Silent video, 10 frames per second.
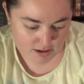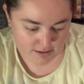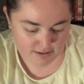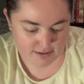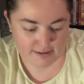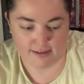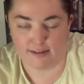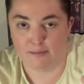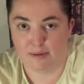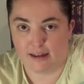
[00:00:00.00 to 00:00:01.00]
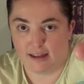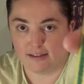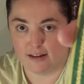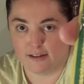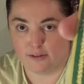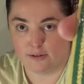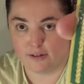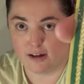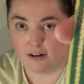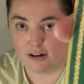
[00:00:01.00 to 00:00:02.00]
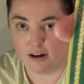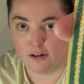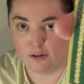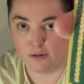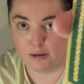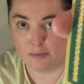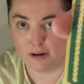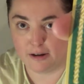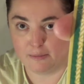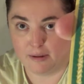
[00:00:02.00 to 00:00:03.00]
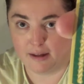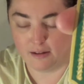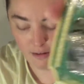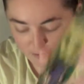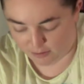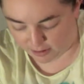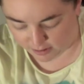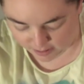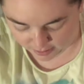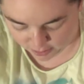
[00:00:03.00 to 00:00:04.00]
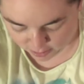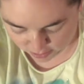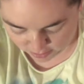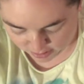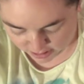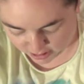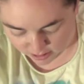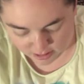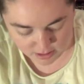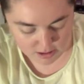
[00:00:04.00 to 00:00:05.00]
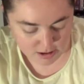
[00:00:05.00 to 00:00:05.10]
And then this is the Mickey's Not So Scary Halloween Party pin with the logo on it.